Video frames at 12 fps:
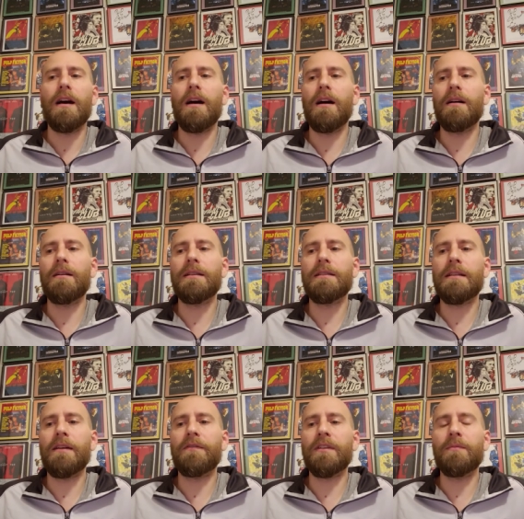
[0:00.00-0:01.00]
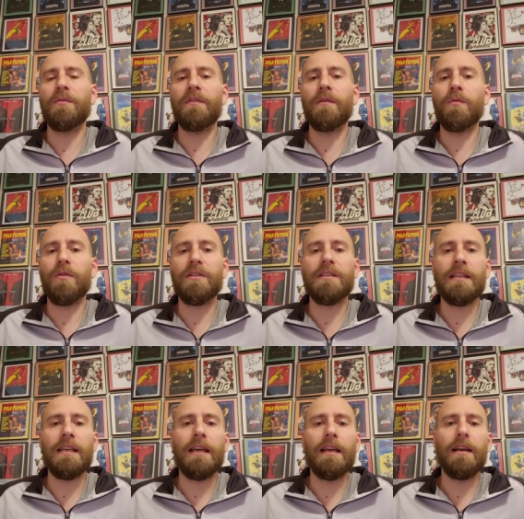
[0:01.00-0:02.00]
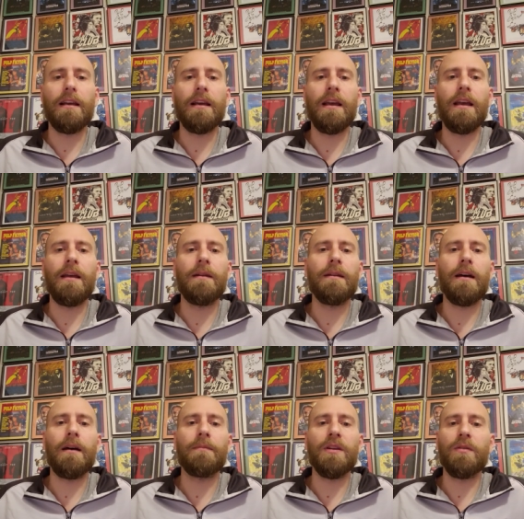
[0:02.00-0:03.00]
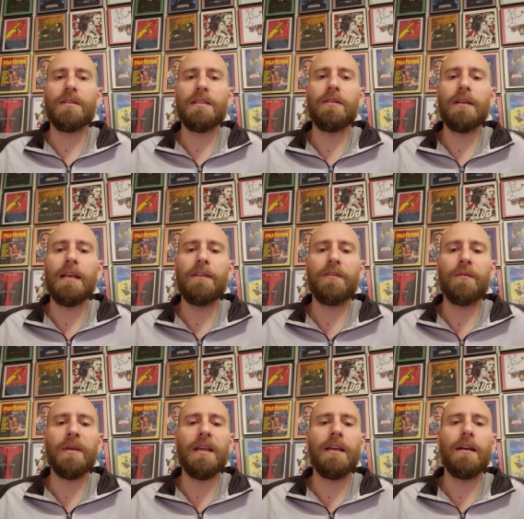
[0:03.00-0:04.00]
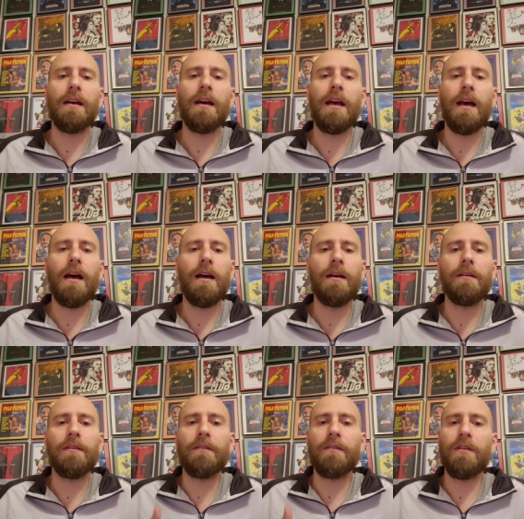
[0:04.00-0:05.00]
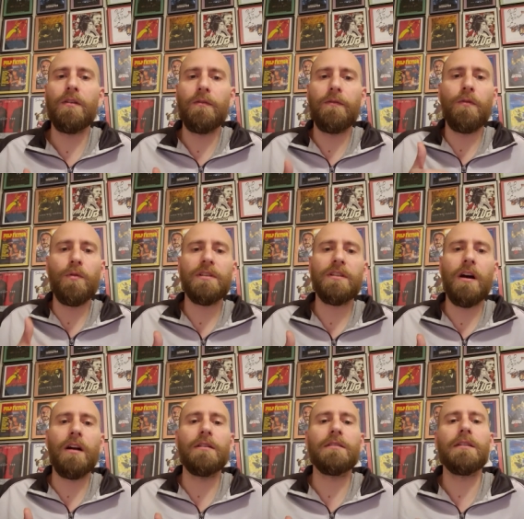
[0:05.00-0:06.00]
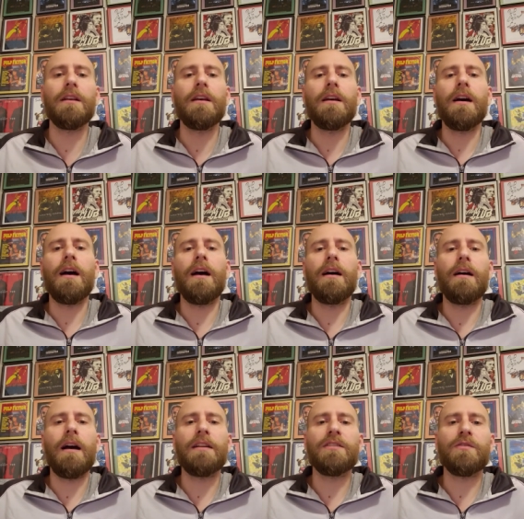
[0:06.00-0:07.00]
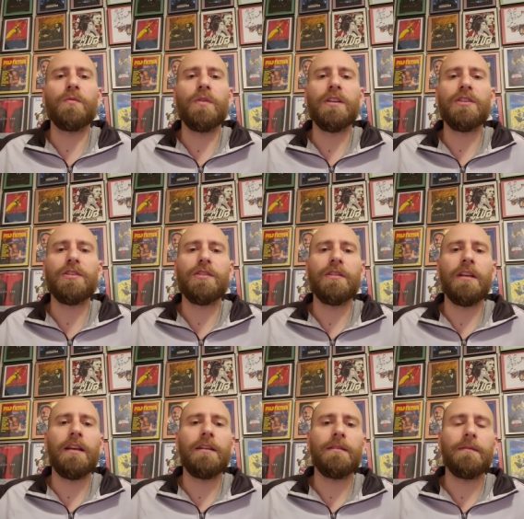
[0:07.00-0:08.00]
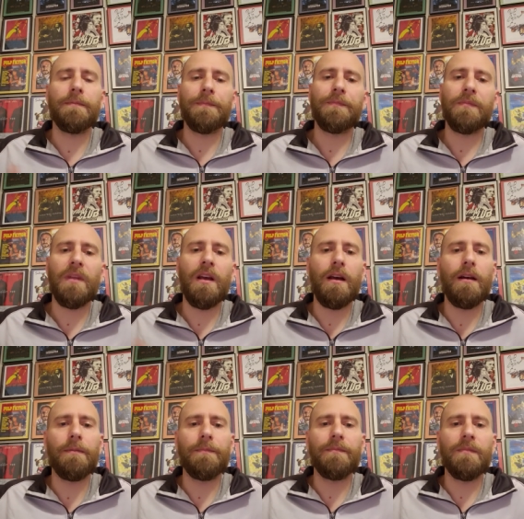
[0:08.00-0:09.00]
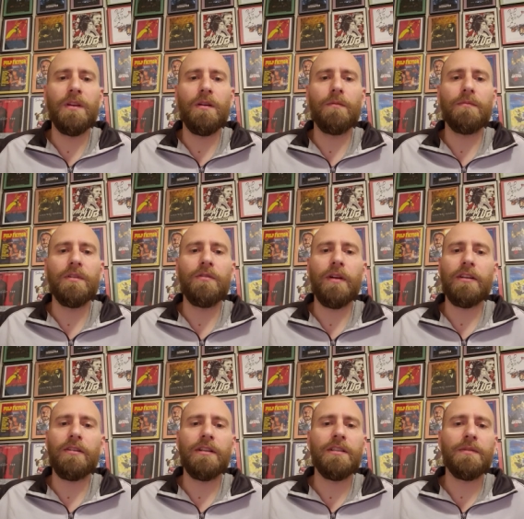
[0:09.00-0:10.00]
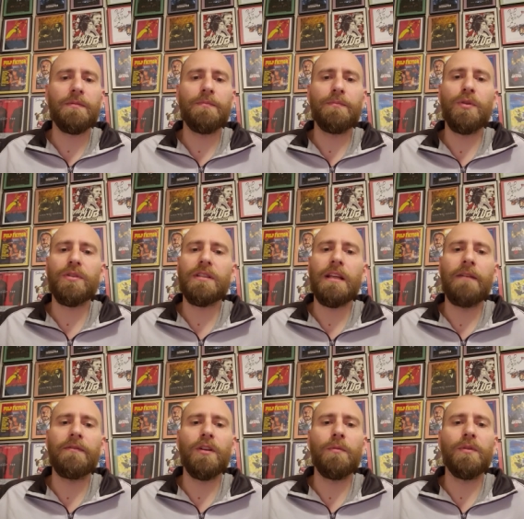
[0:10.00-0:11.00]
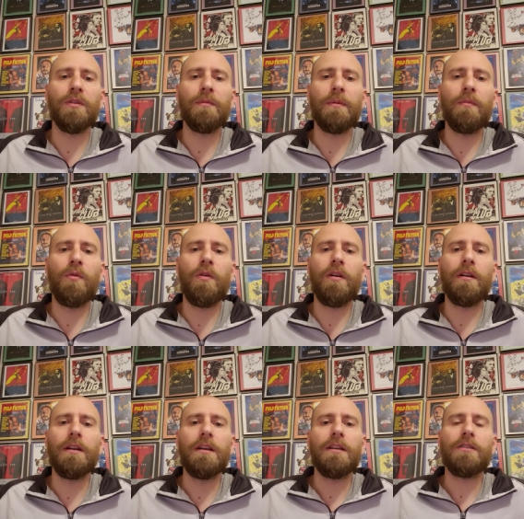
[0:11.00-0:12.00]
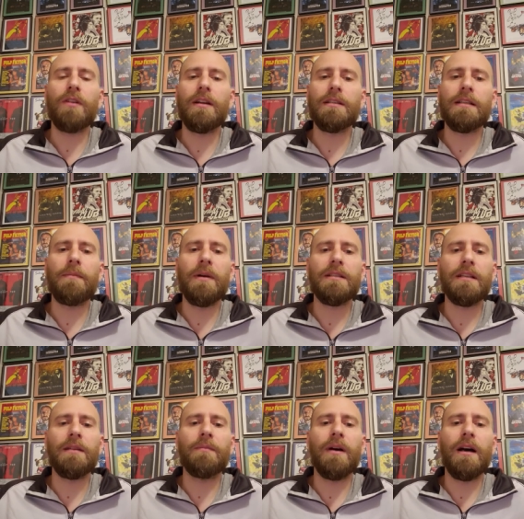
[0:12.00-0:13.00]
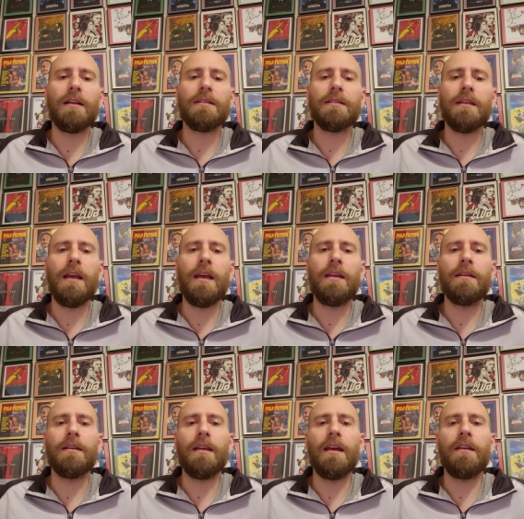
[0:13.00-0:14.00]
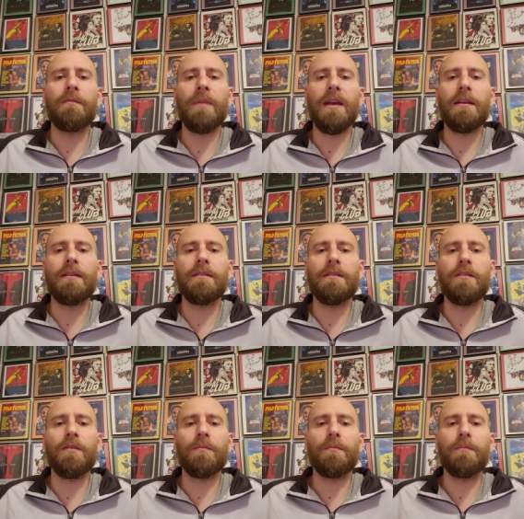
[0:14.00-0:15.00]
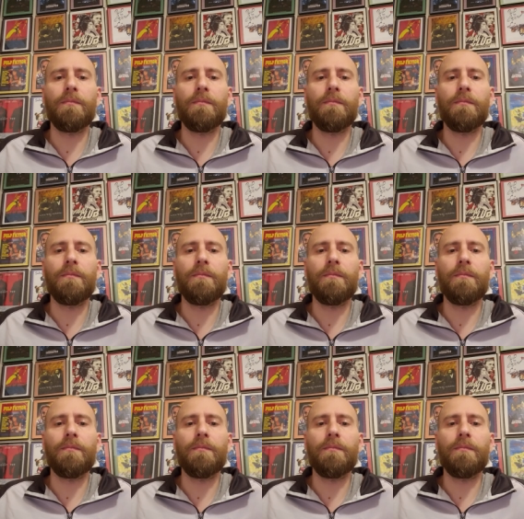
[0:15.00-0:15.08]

Uh, it's definitely a movie worth seeing, and uh, you know, it's still a hit for me. Uh, you know, four stars. Uh, I just wish that um, you know the director had just pushed the envelope a little bit more, tried to step outside the box, and and have made you know